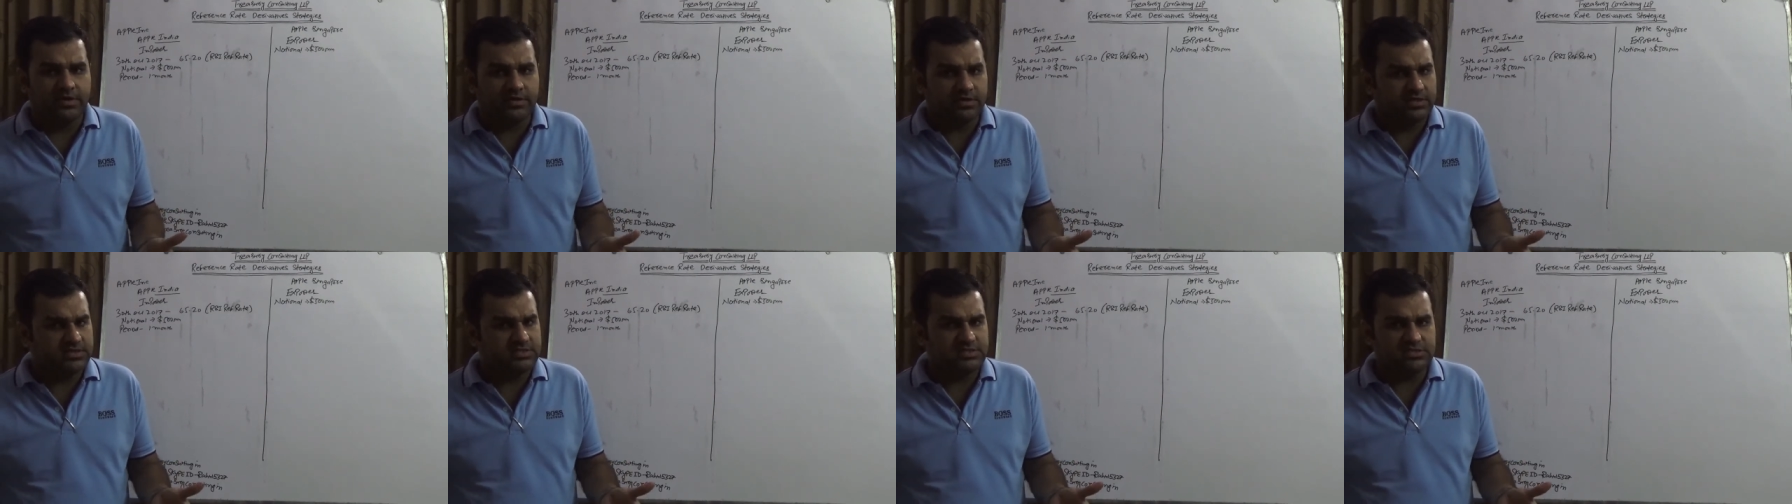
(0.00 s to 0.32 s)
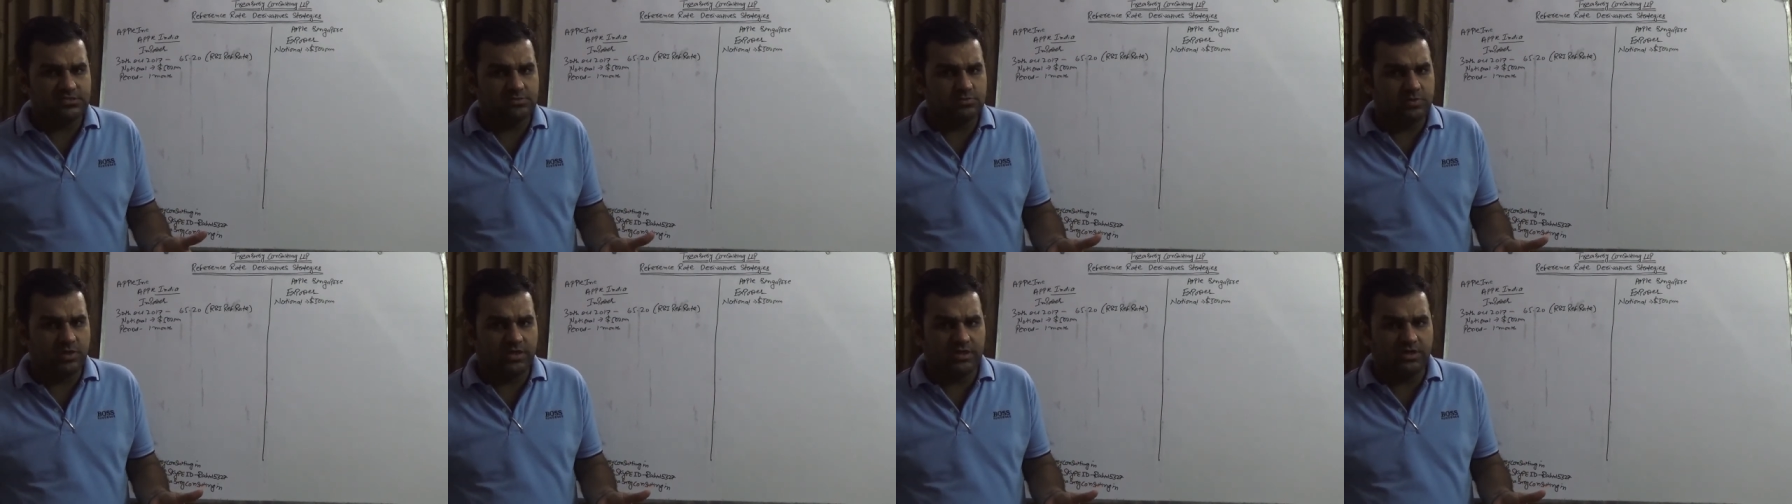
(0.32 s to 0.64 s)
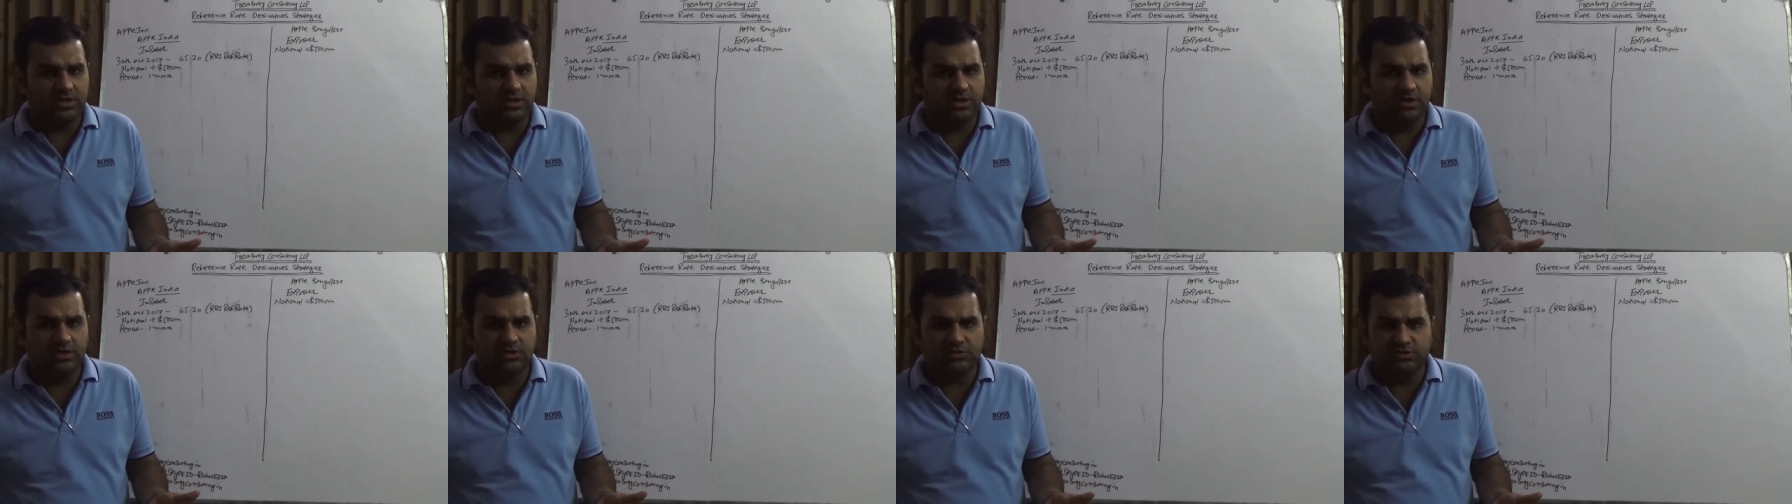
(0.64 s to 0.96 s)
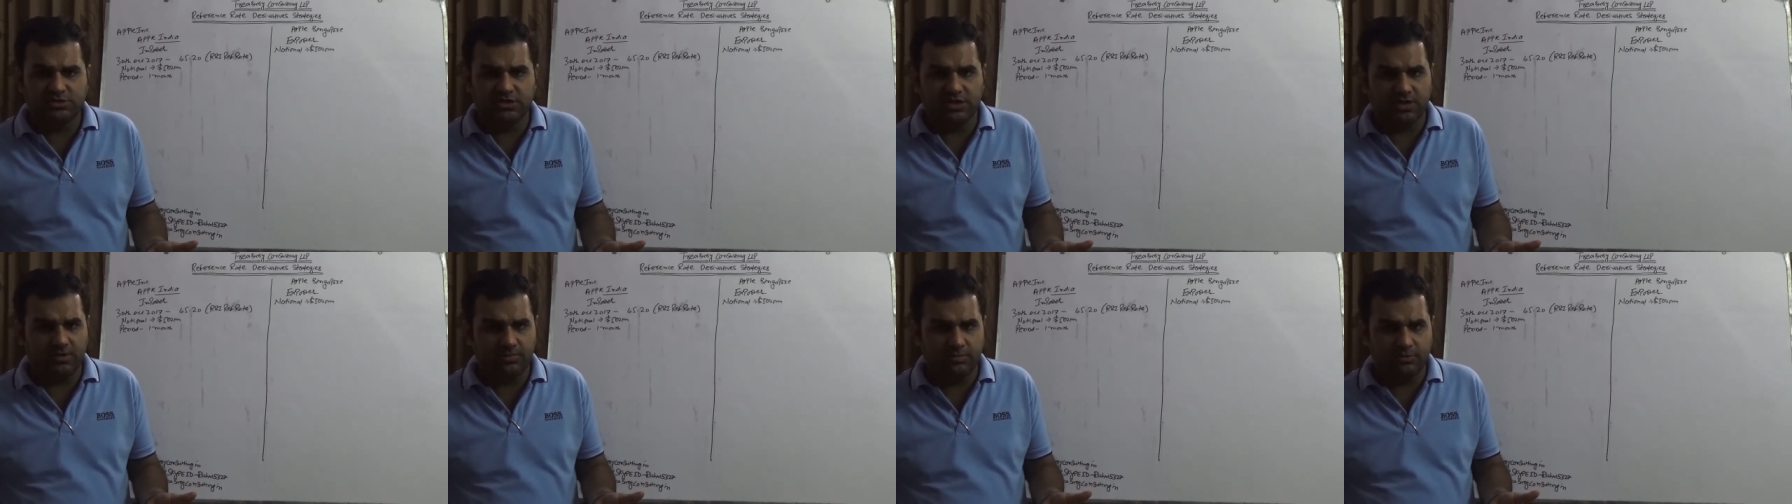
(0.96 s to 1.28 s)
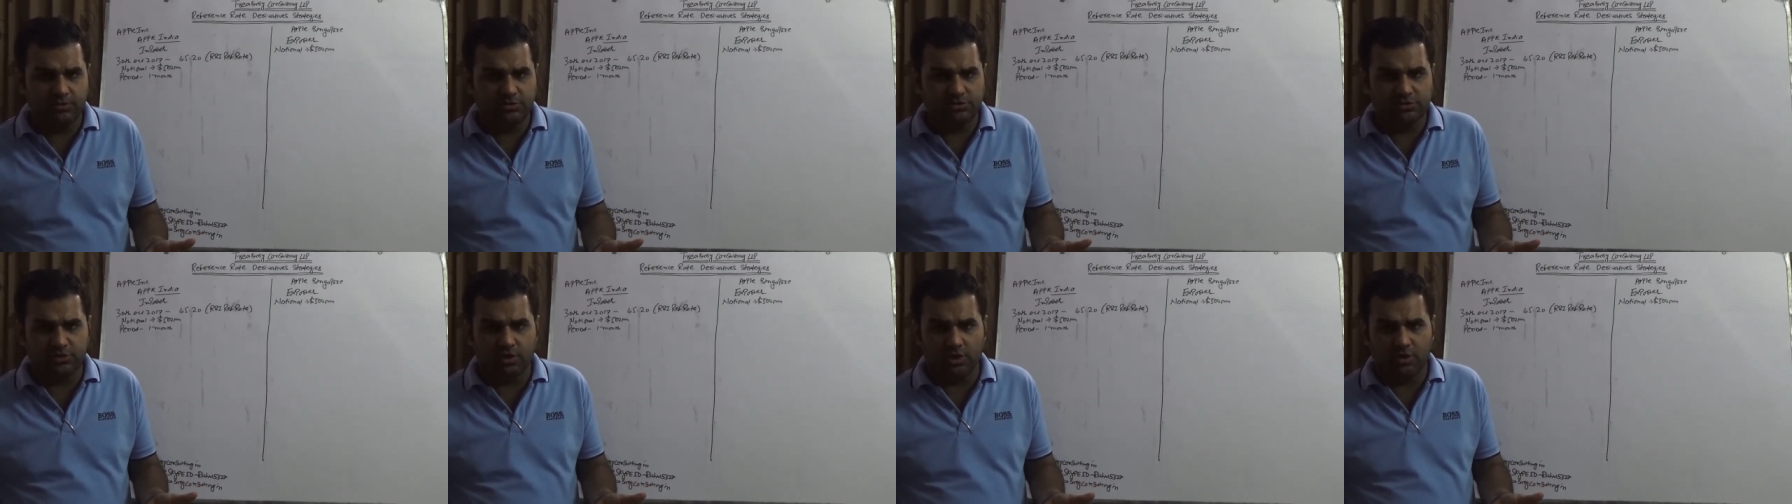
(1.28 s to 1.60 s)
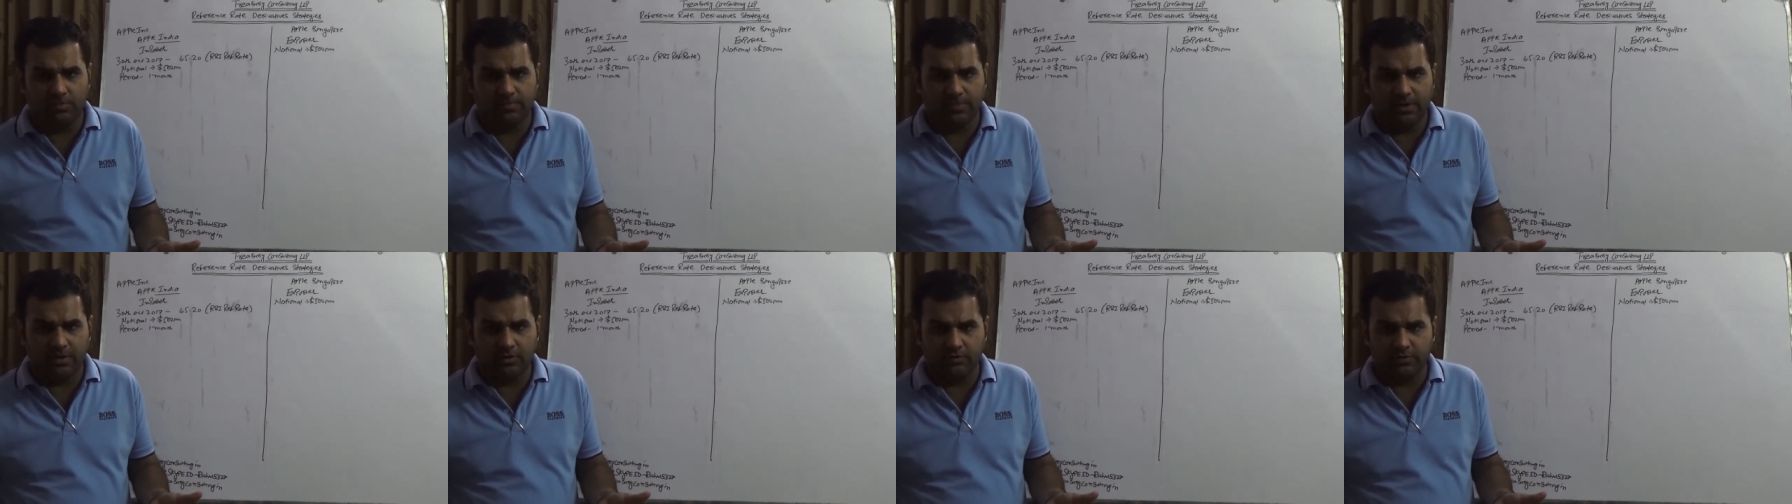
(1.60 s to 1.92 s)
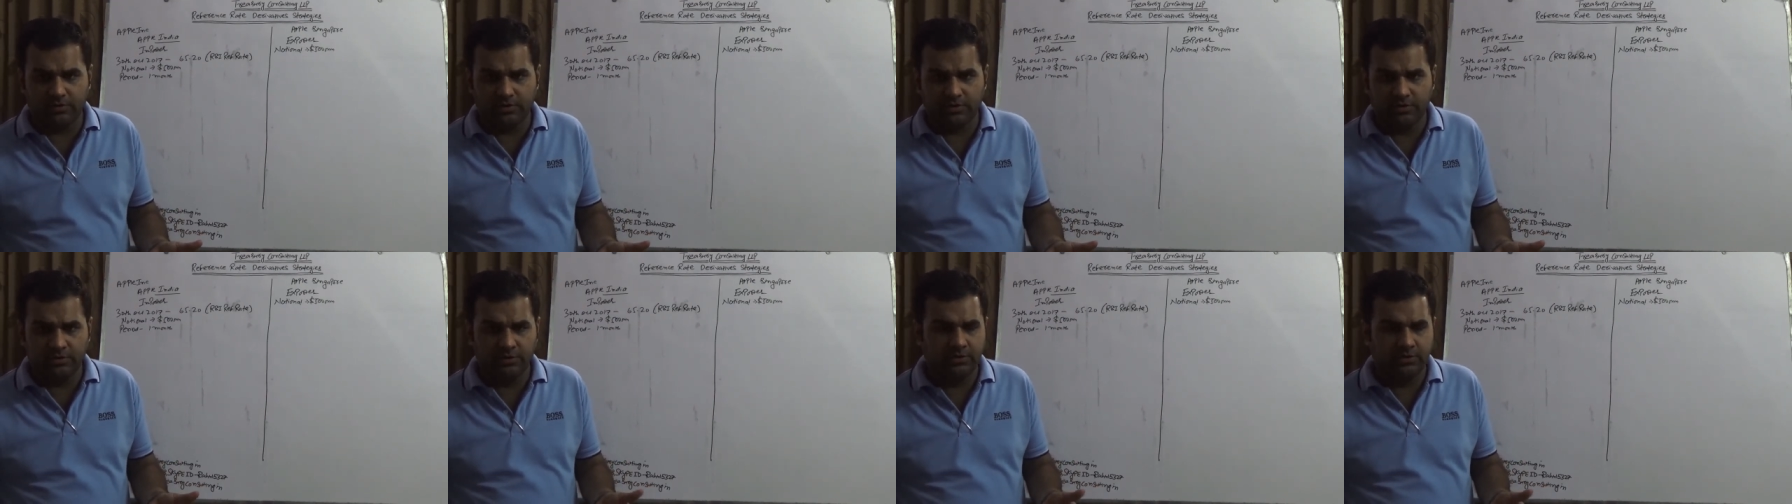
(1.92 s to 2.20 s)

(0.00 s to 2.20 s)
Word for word: This is what Singapore is all about.